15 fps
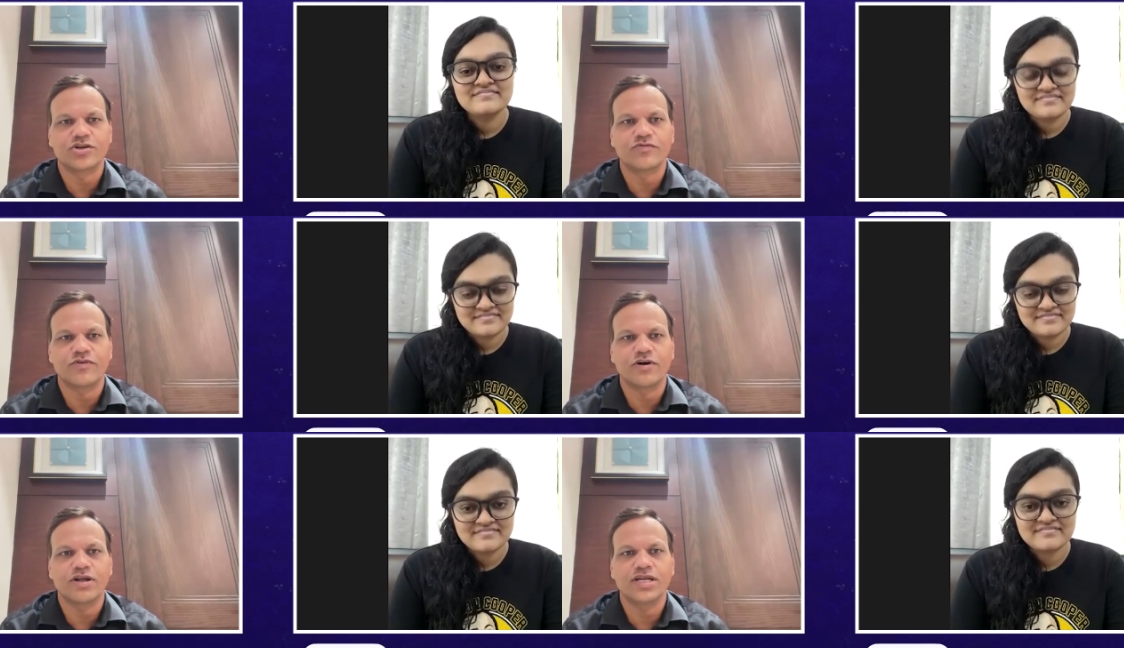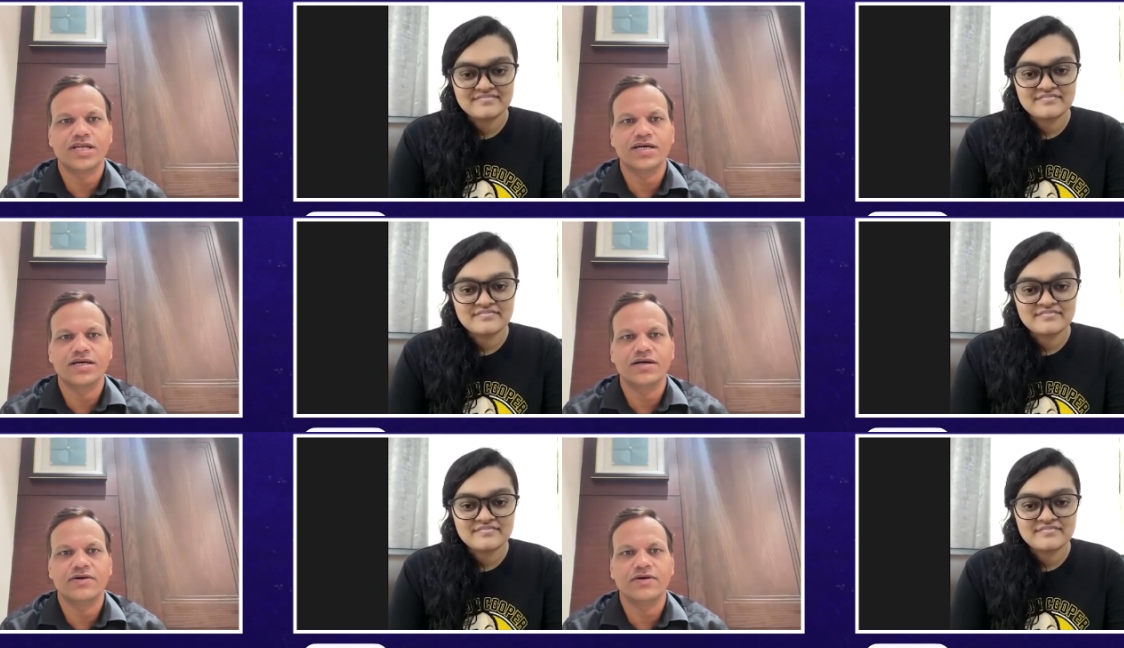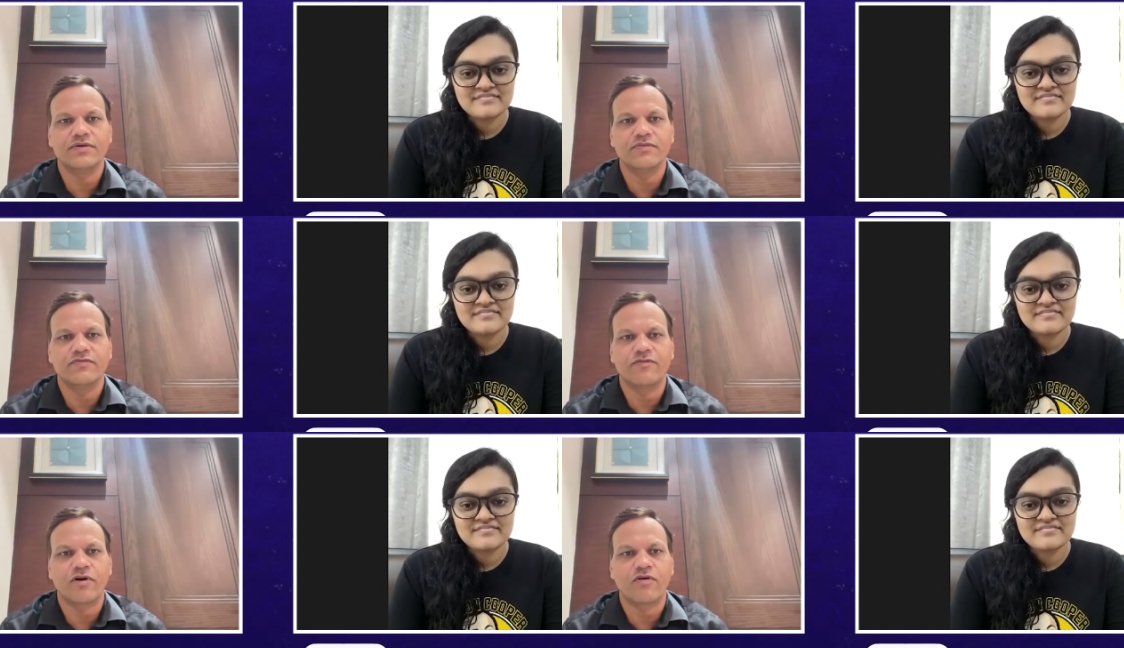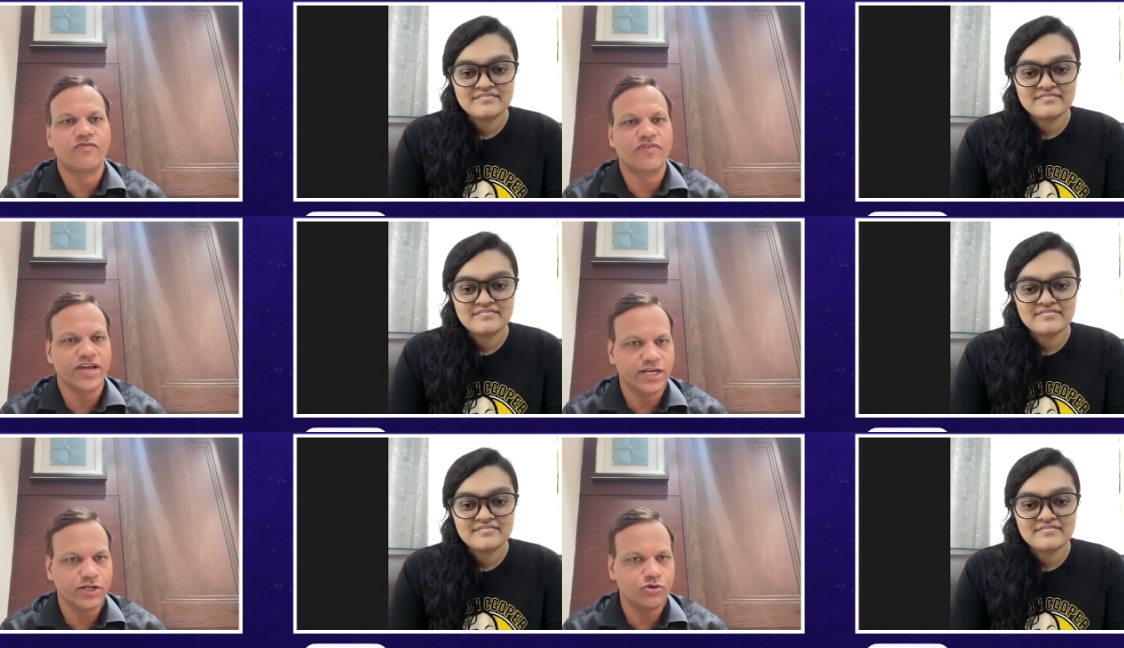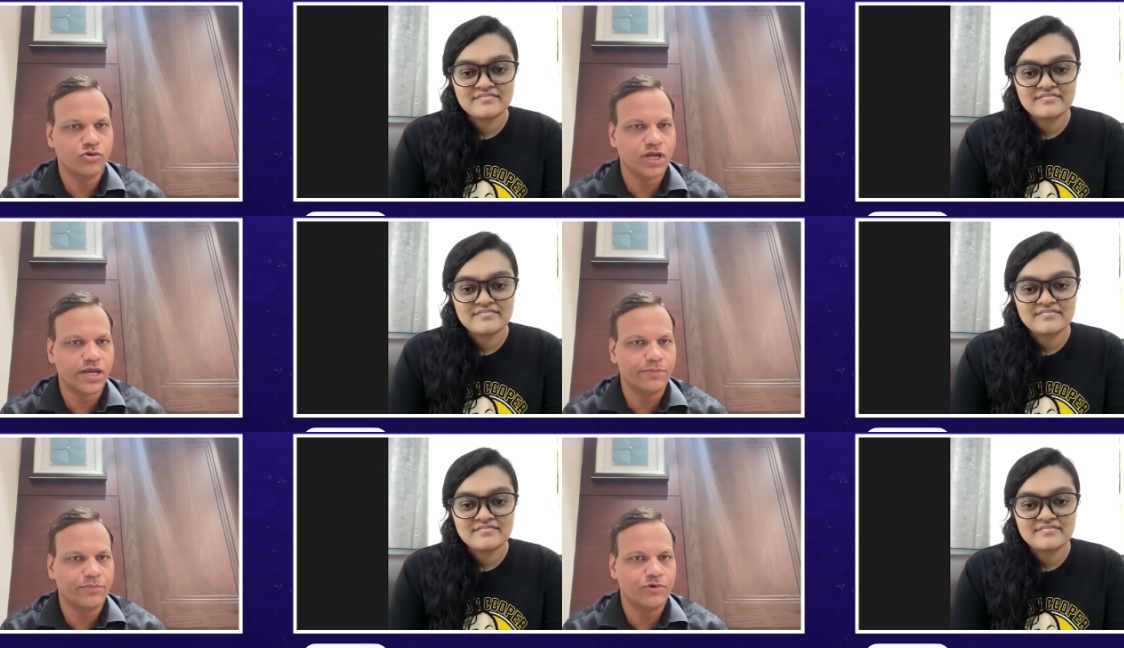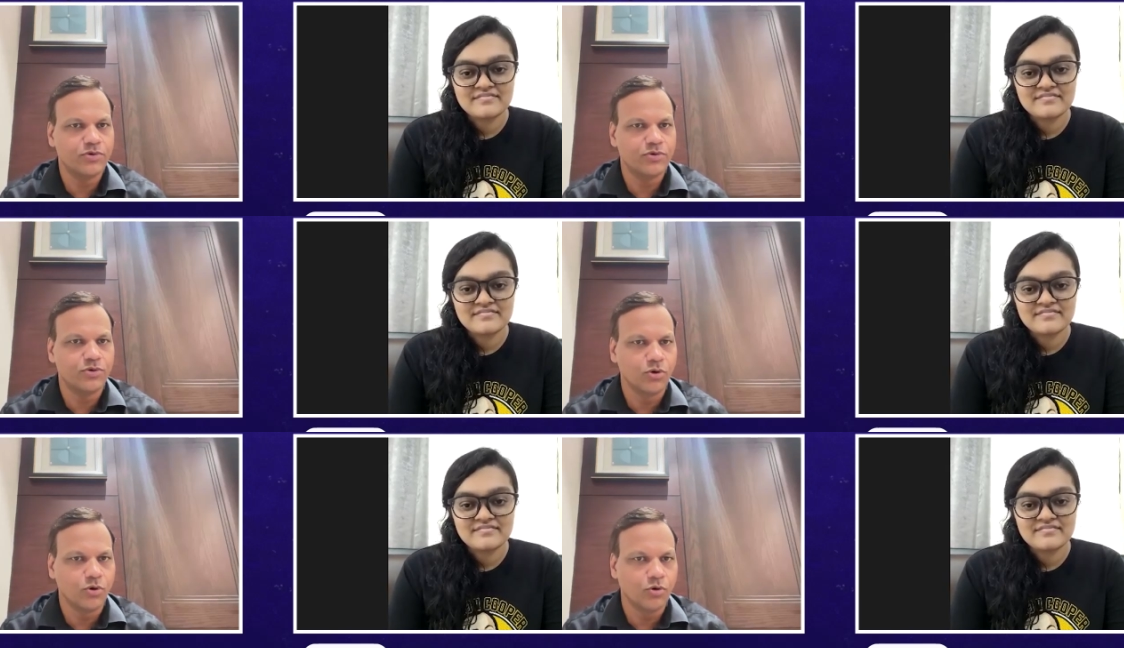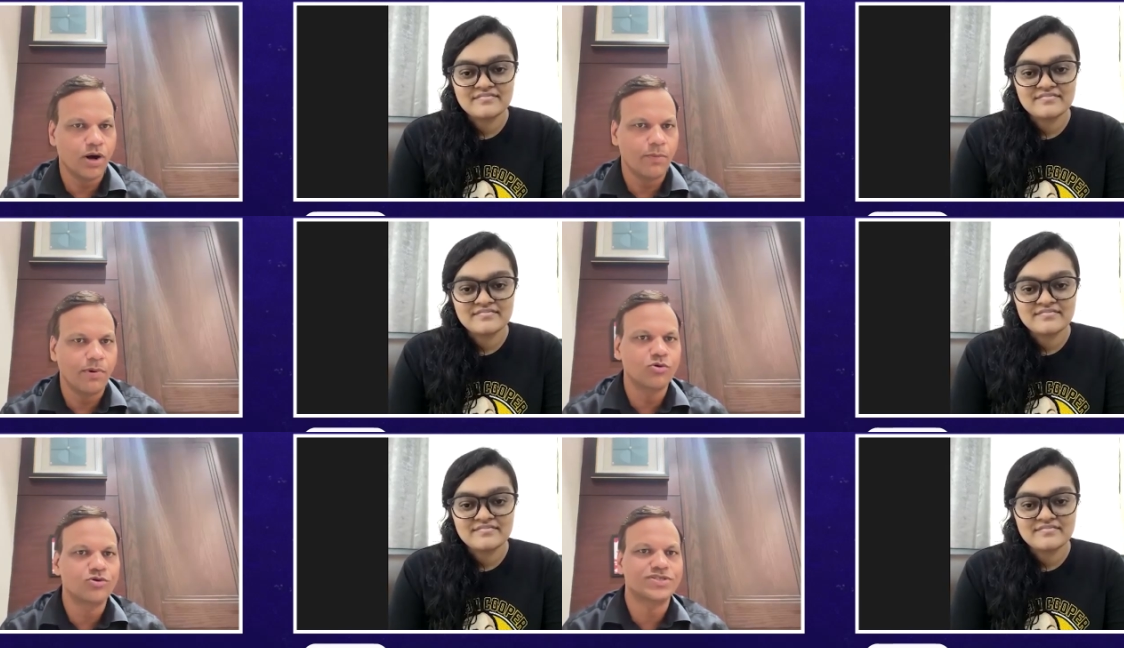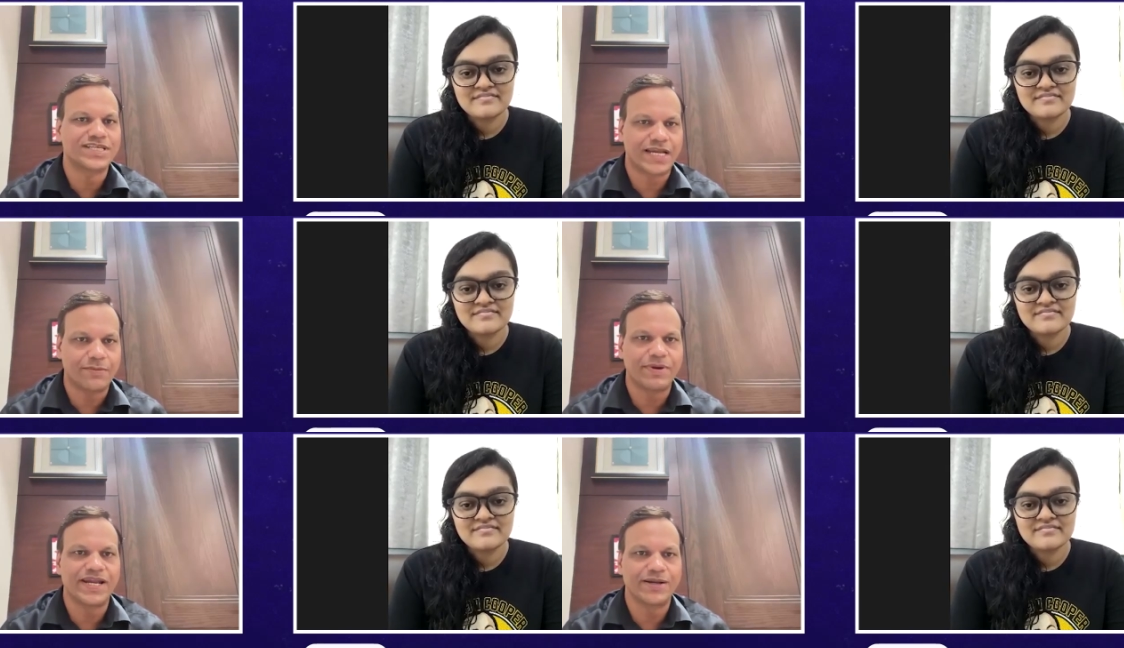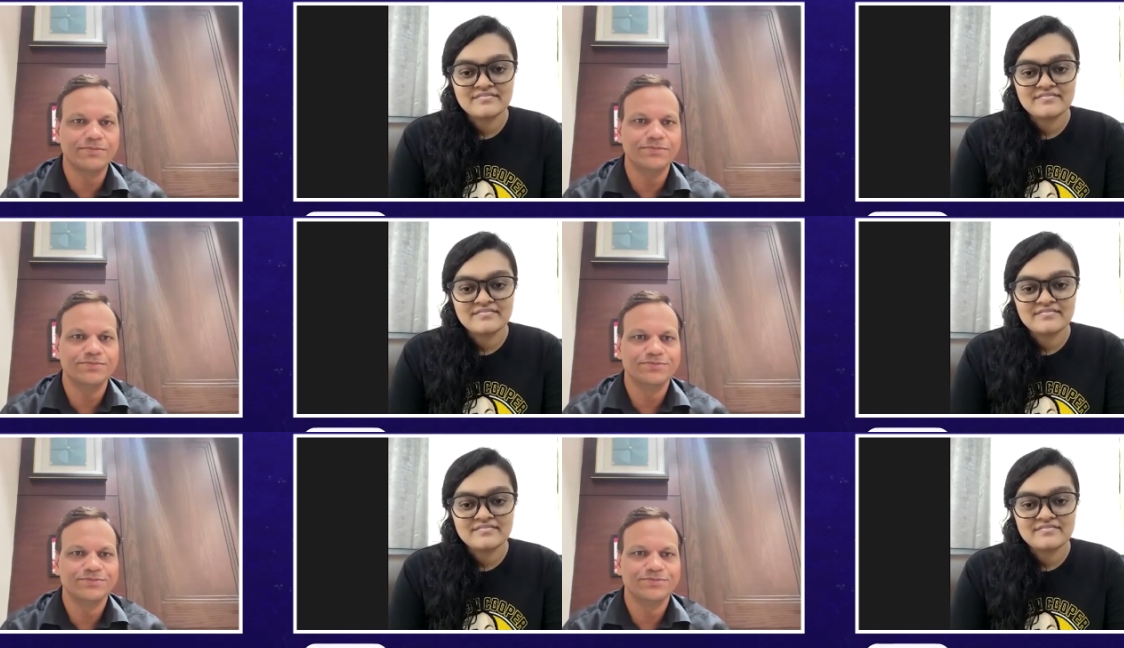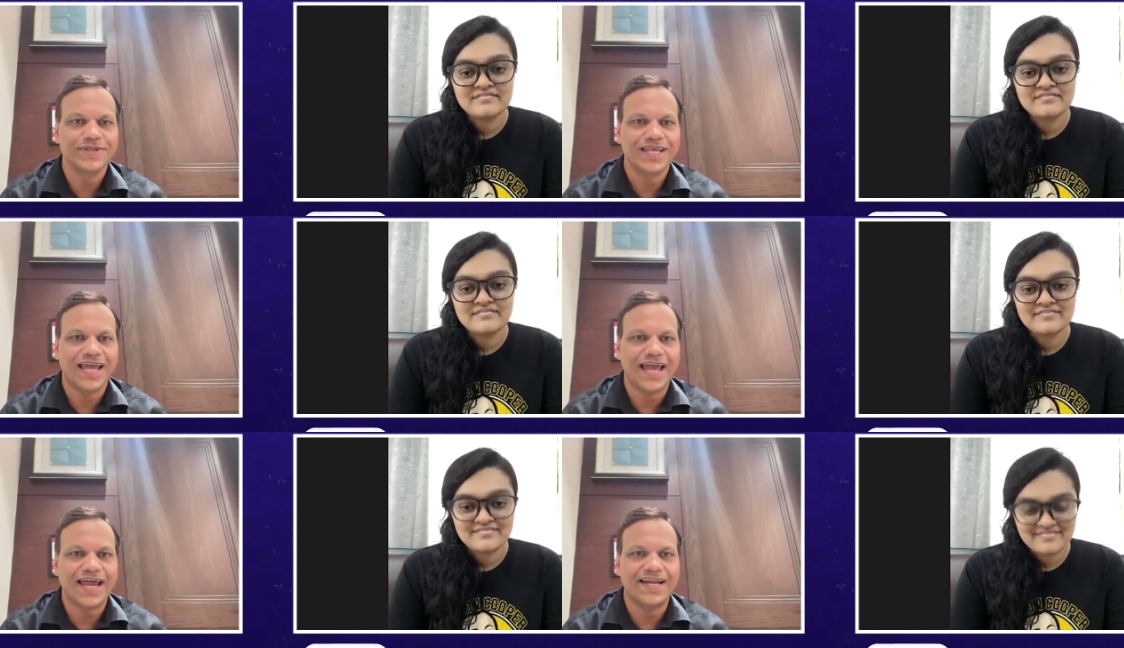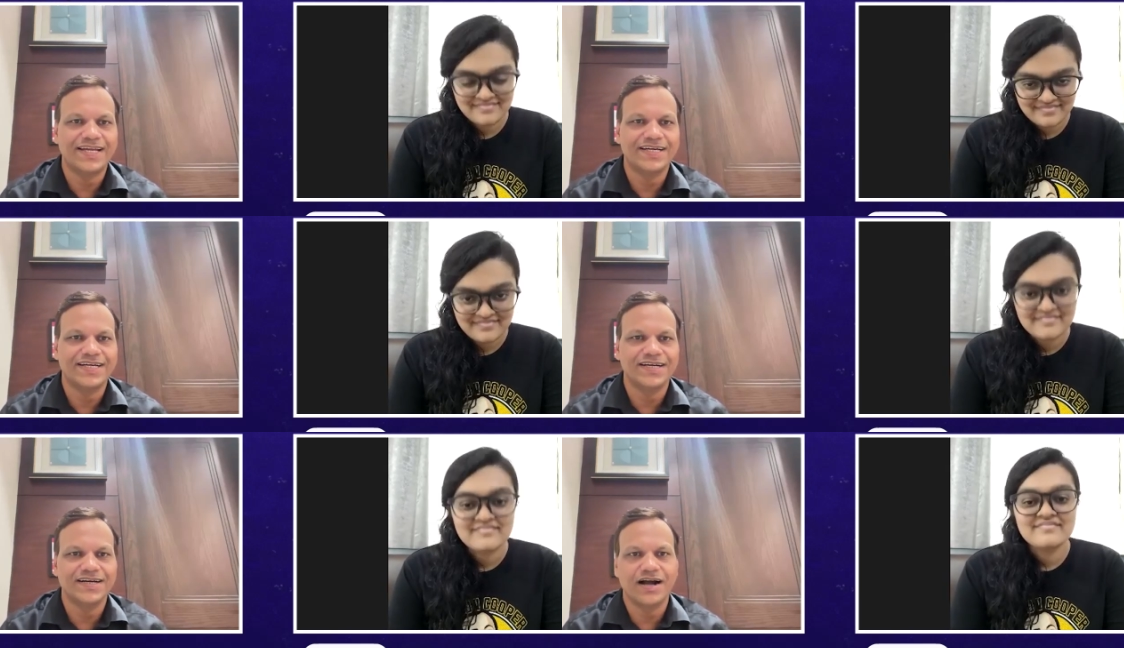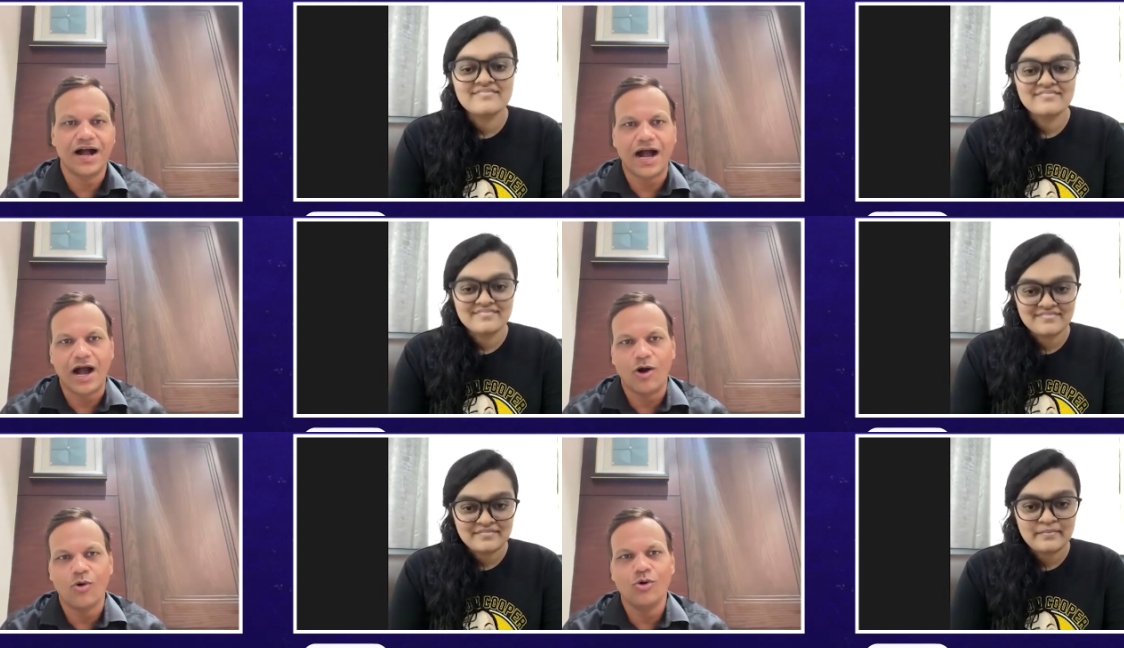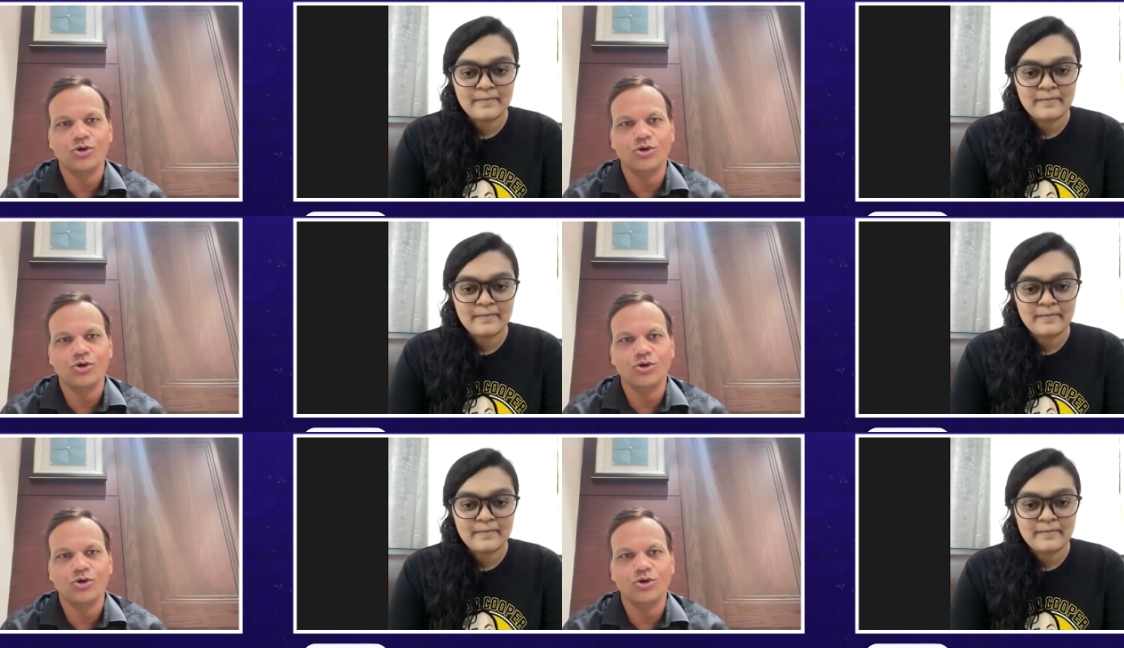Speaker 1: of all, uh, from where you came to know about cerebellum and uh, how